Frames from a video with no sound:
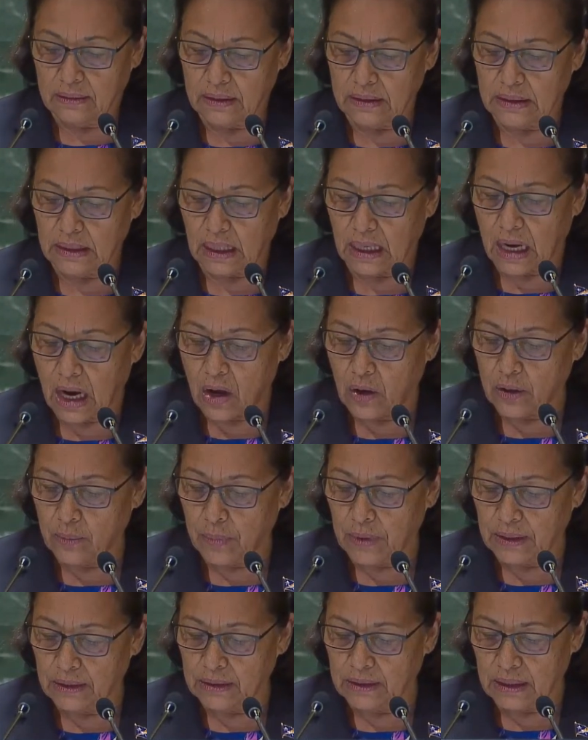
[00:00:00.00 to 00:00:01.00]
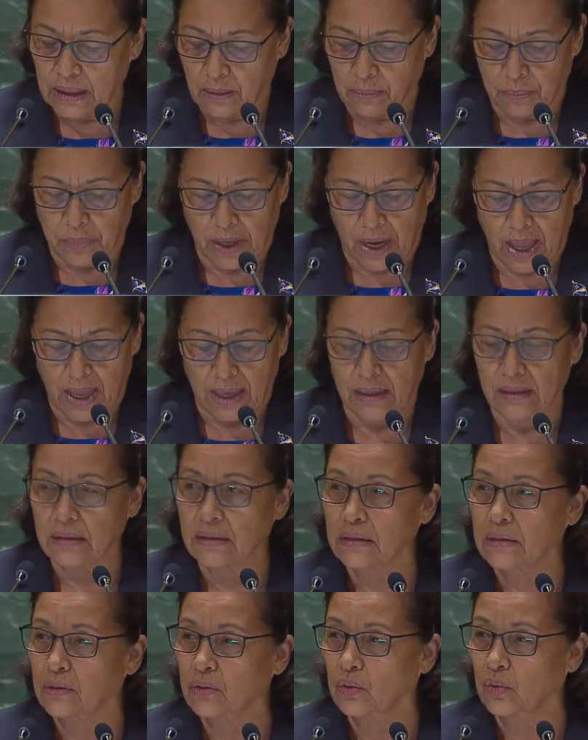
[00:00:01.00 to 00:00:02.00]
This accountability
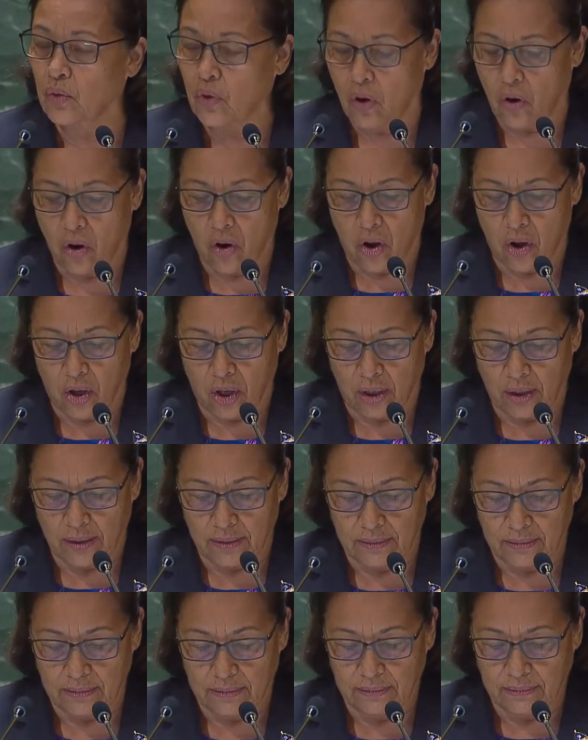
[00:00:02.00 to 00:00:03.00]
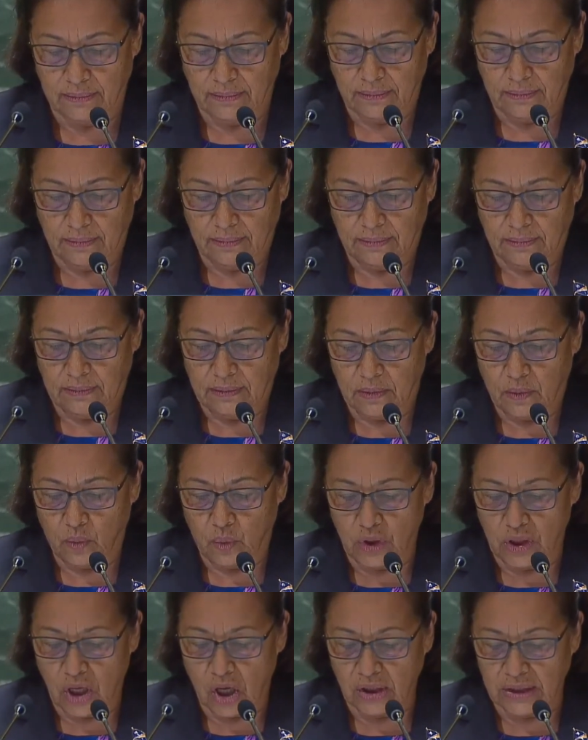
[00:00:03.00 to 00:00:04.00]
applies to all,
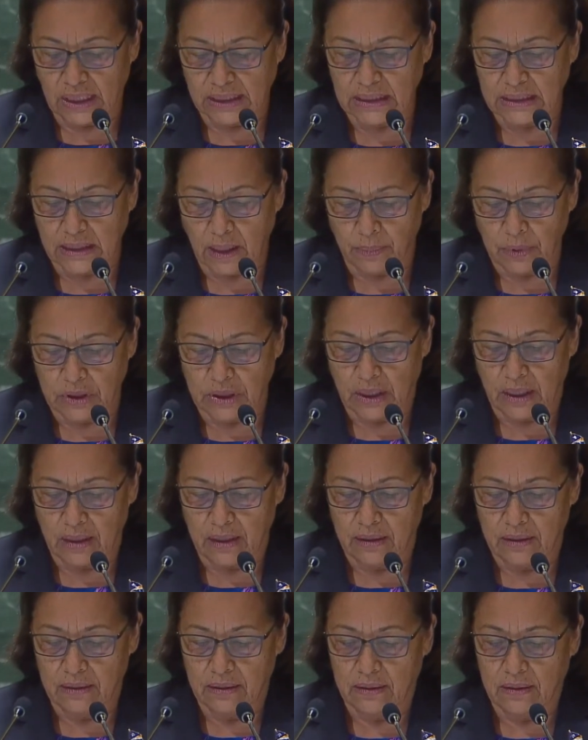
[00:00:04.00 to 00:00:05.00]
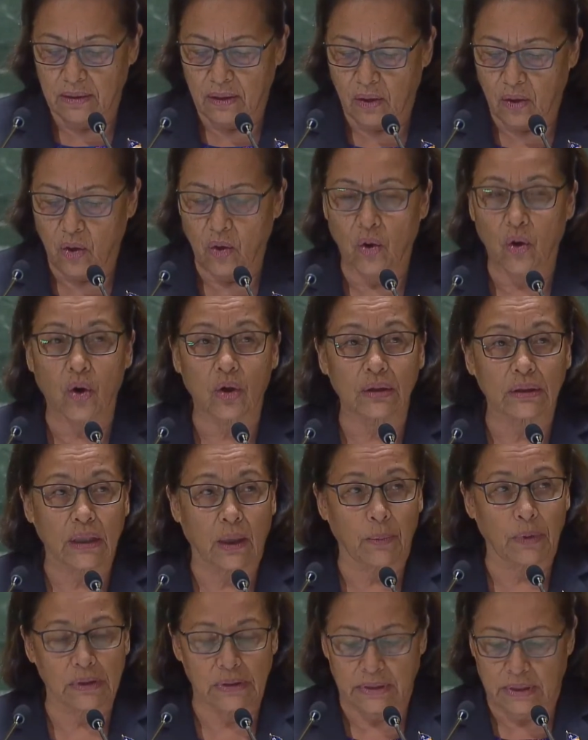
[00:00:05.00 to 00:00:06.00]
without exception or
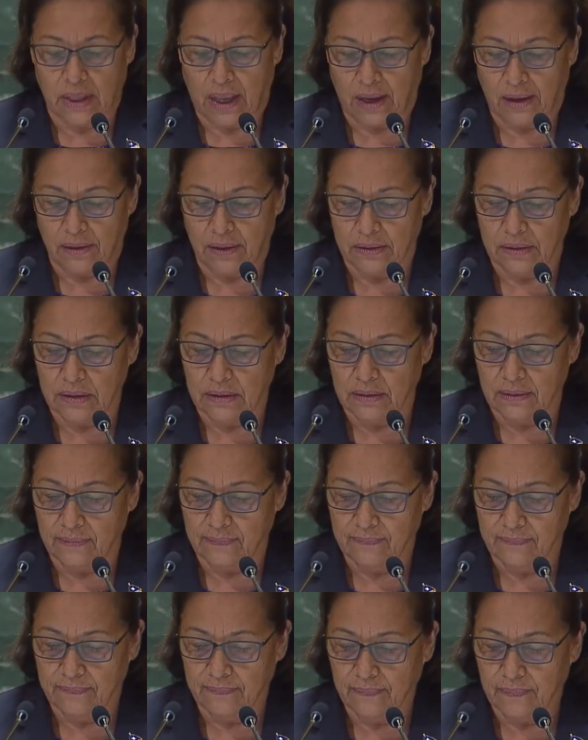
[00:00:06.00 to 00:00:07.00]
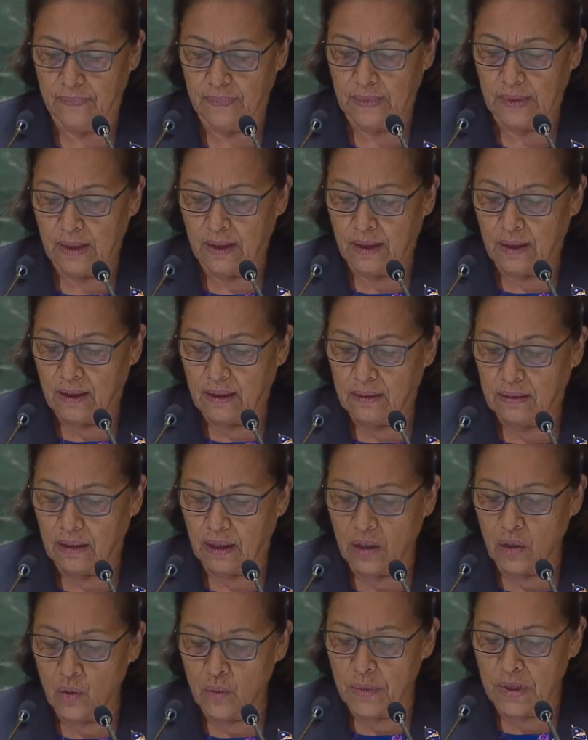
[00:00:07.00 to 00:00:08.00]
double standards.
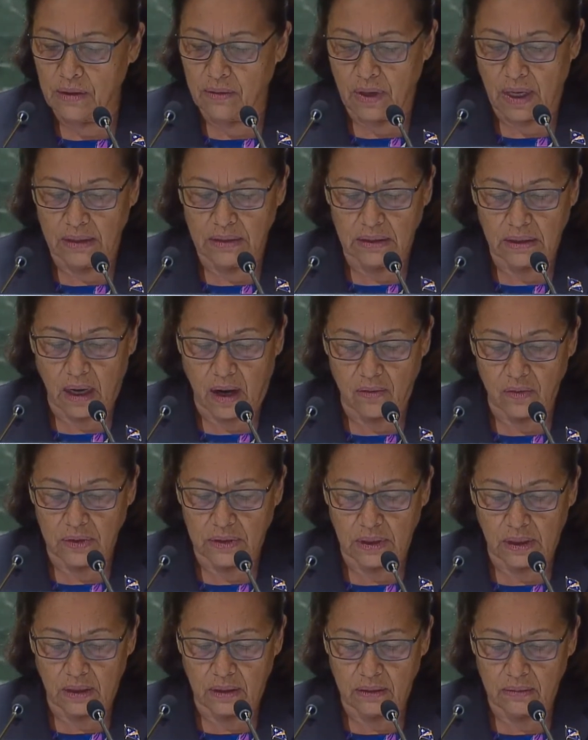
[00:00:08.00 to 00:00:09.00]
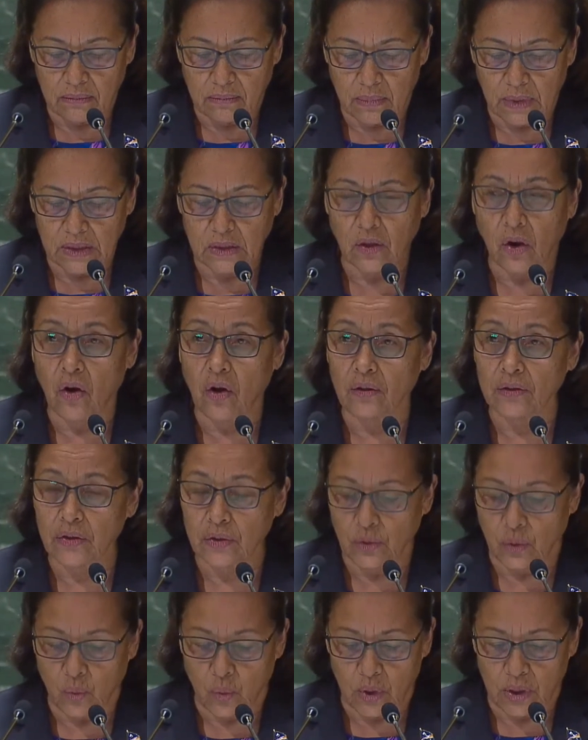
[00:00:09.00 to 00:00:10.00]
The Human Rights Council must
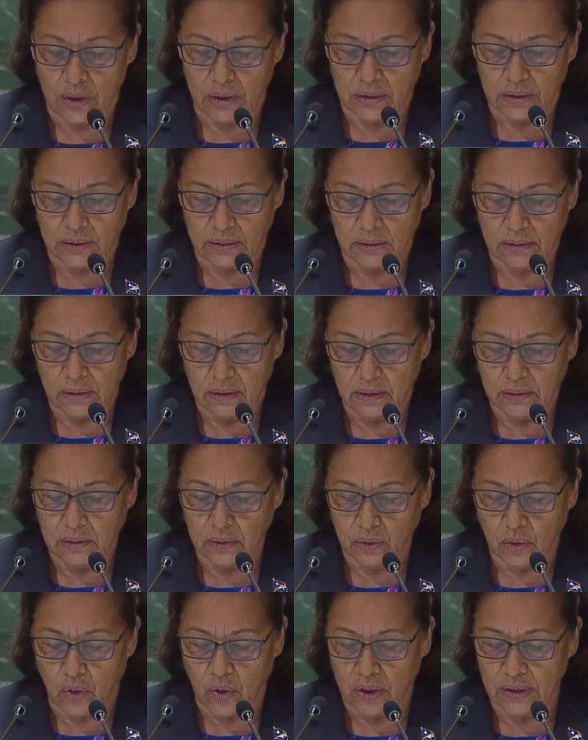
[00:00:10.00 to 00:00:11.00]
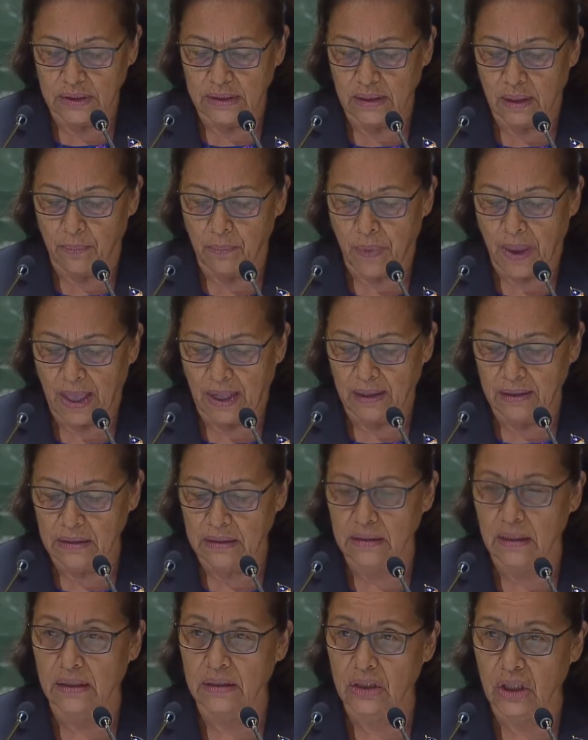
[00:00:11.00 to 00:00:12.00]
also work towards a
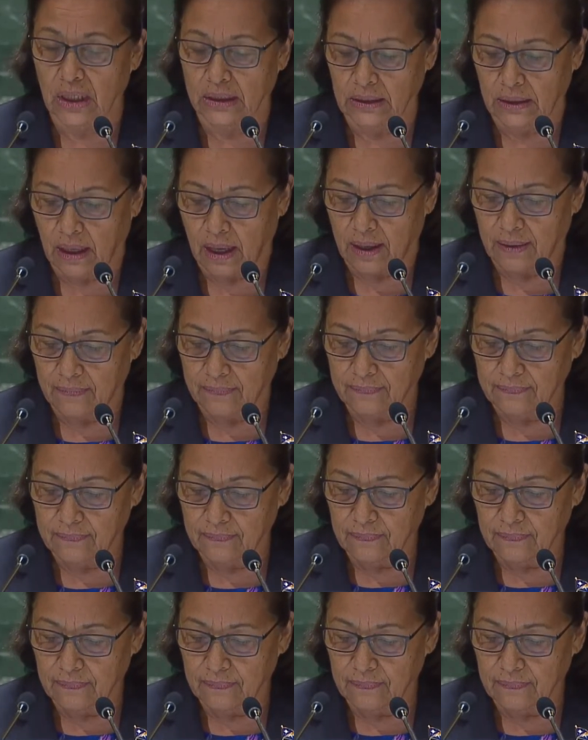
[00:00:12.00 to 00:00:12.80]
balanced agenda,